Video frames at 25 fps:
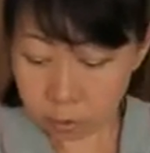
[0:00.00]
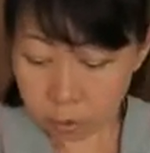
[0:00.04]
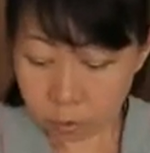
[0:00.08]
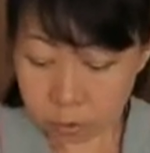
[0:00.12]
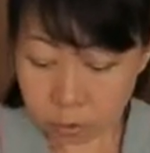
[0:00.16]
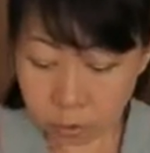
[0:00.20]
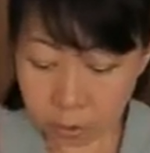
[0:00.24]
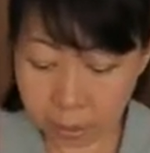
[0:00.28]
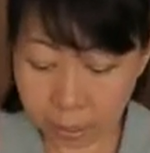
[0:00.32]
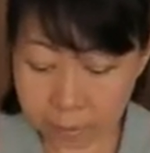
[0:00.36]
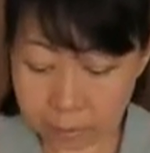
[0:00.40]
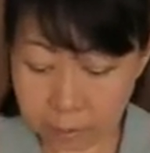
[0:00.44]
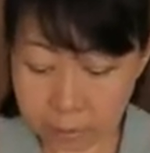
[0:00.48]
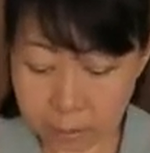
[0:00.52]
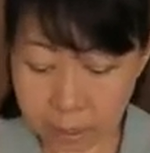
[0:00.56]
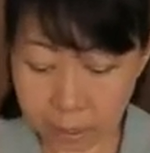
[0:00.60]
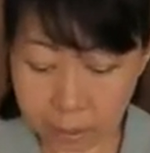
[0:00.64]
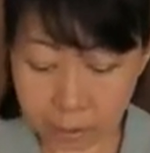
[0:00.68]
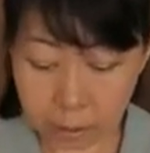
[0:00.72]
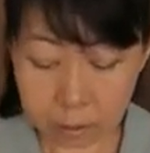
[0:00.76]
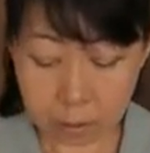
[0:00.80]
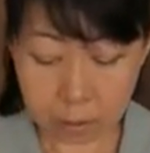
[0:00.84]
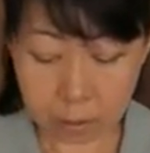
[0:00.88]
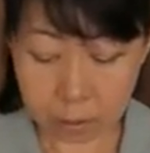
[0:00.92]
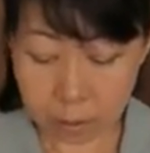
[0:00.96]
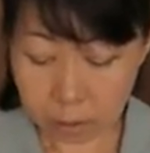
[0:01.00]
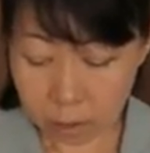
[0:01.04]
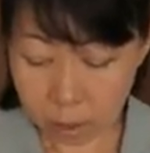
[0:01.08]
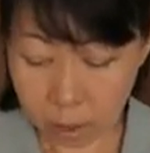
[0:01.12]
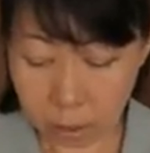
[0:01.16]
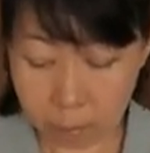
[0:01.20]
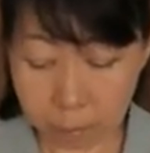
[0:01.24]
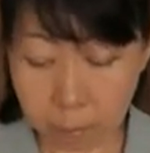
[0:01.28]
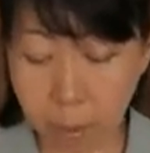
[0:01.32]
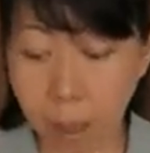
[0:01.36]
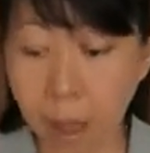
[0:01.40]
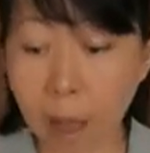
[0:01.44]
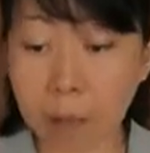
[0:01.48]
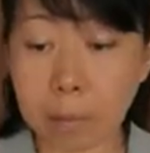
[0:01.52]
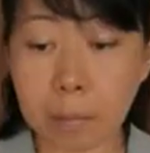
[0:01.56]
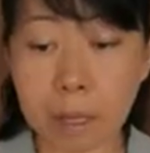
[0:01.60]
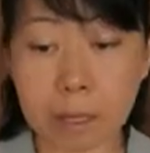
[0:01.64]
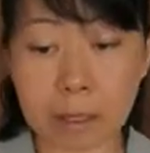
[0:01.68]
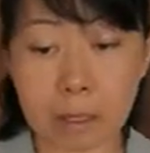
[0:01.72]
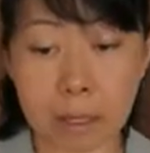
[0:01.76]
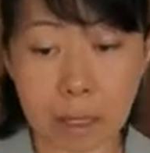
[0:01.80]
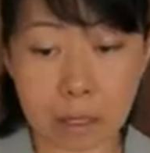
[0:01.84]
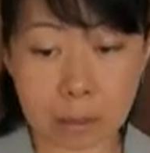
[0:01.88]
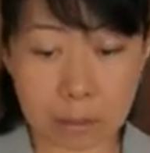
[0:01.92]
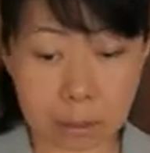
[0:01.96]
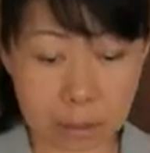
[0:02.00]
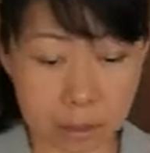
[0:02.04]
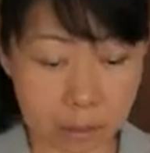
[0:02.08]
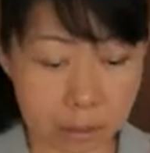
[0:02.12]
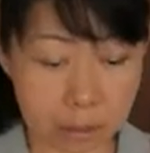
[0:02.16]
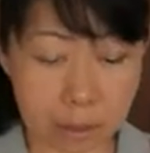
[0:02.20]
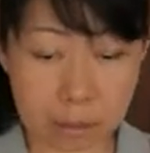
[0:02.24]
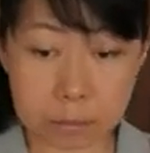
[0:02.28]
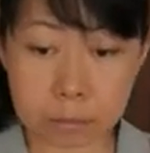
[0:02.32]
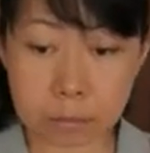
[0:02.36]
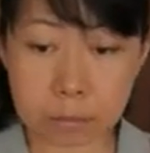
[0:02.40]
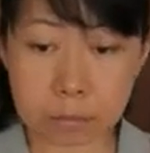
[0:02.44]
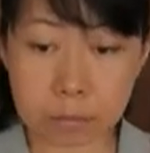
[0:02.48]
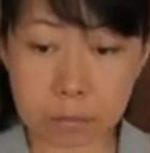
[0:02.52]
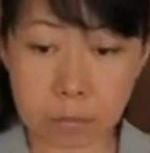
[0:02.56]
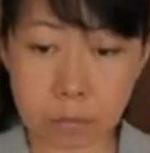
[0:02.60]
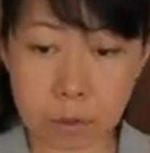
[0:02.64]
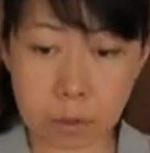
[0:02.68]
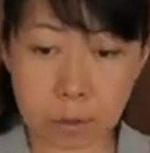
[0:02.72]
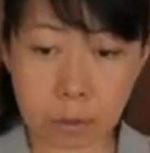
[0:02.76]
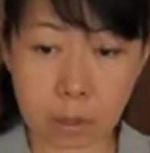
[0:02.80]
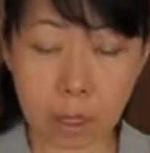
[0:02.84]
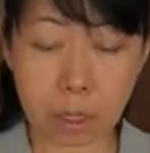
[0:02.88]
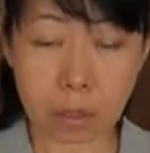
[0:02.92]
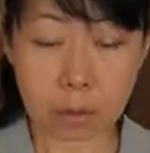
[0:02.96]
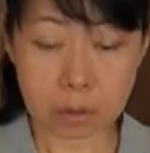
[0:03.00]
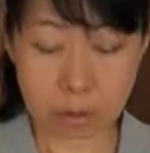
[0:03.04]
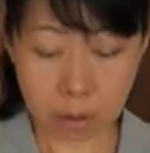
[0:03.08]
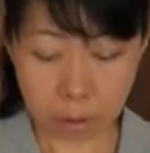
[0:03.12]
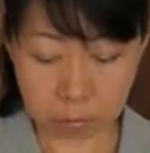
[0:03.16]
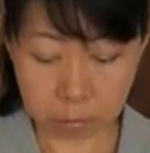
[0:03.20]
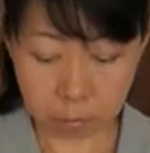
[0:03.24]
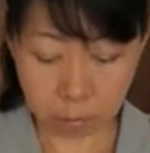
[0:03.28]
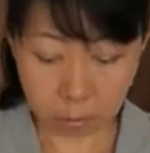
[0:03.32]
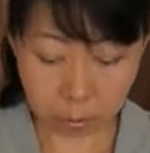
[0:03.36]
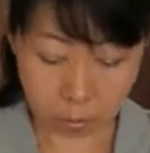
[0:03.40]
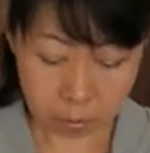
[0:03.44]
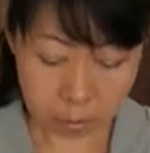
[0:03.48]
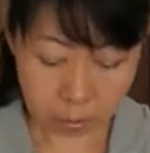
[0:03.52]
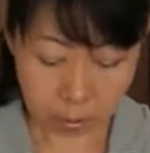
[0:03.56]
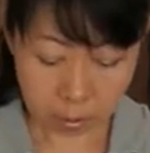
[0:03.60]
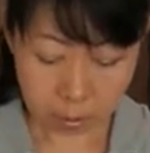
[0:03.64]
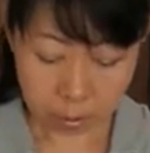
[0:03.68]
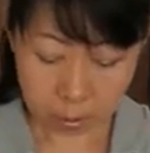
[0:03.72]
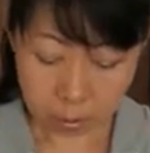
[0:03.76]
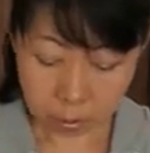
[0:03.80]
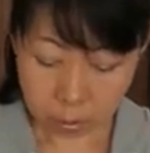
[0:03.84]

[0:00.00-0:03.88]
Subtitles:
So let's take a bar magnet here, okay, south pole.